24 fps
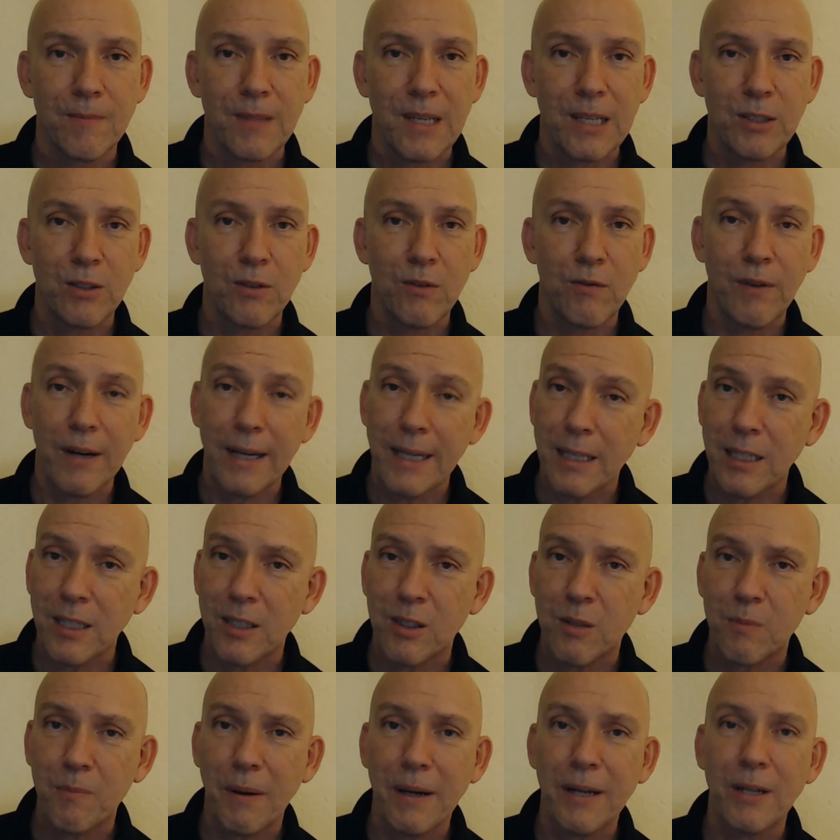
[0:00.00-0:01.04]
as divinely
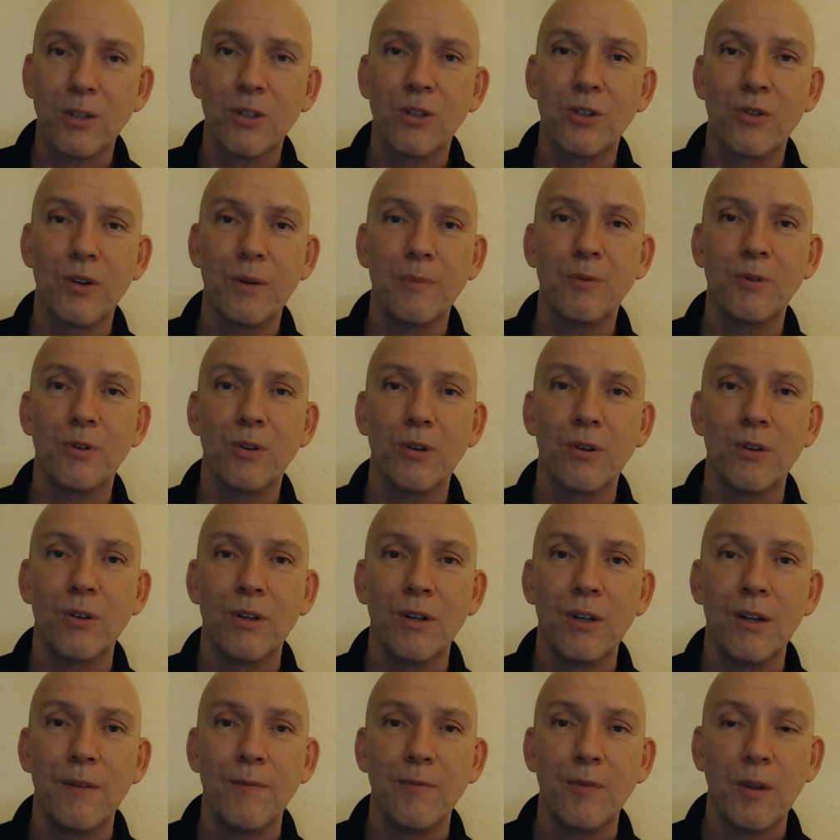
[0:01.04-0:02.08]
inspired scripture
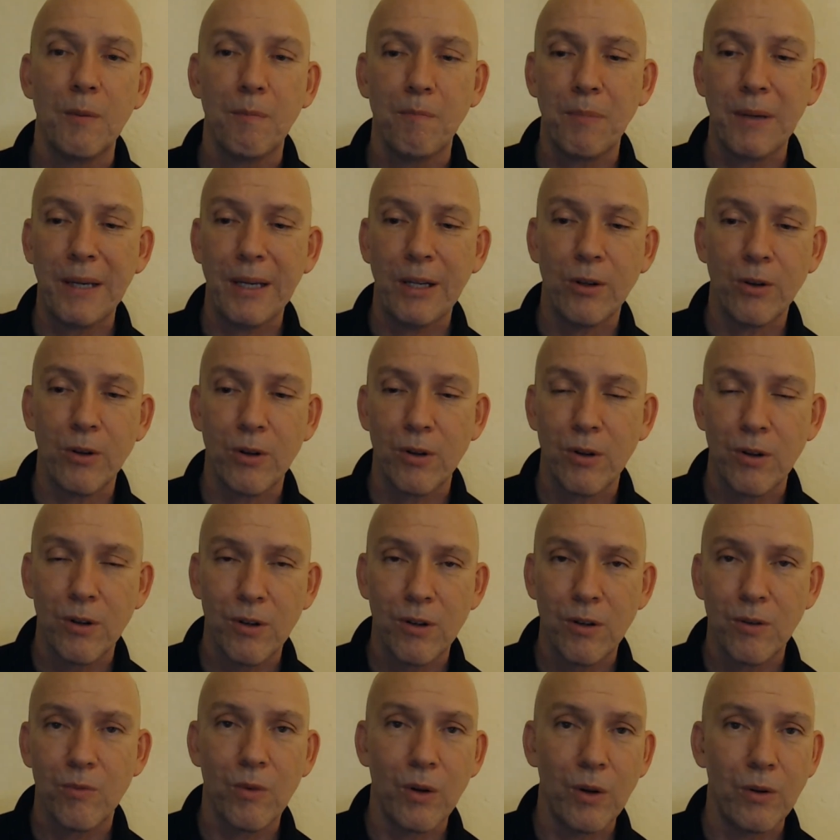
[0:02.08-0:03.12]
that Peter
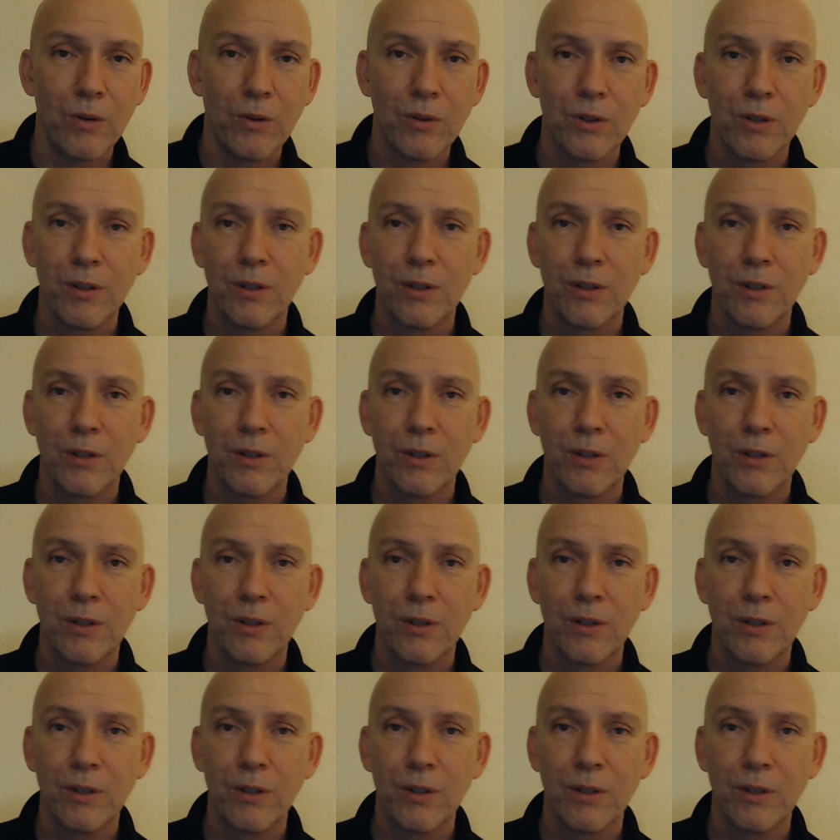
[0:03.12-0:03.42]
wrote.